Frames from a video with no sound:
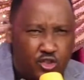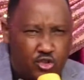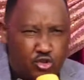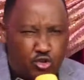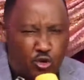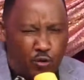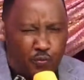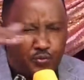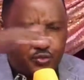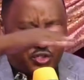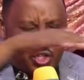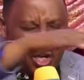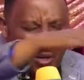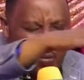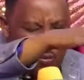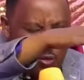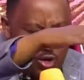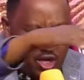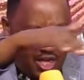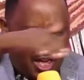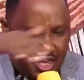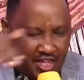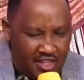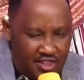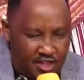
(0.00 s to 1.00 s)
stop
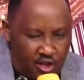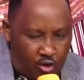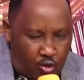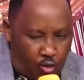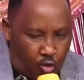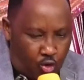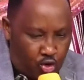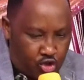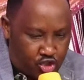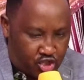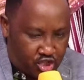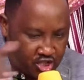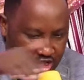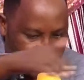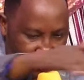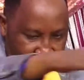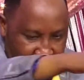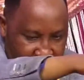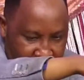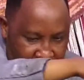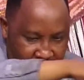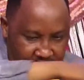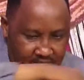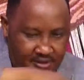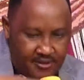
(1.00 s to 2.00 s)
somewhere in the
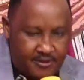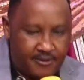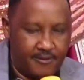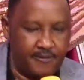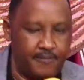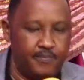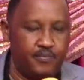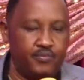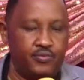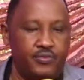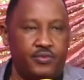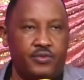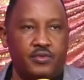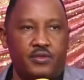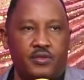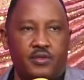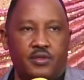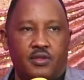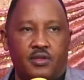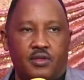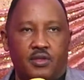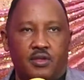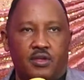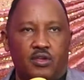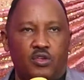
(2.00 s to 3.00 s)
courtyard.
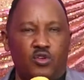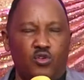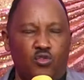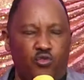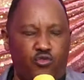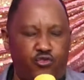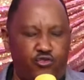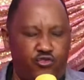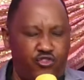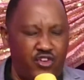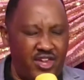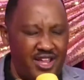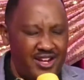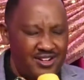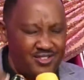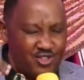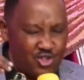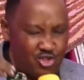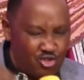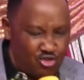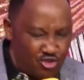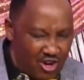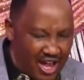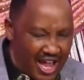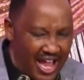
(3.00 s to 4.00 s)
You feel
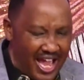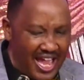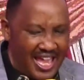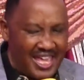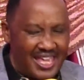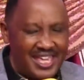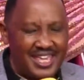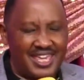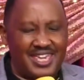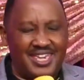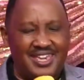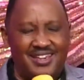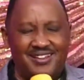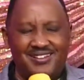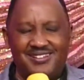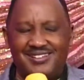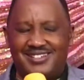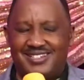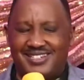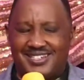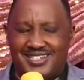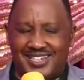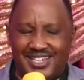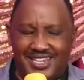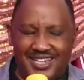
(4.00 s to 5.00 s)
dry,
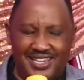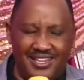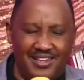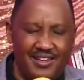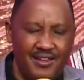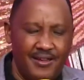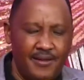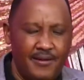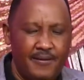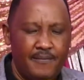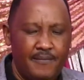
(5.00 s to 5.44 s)
guilty,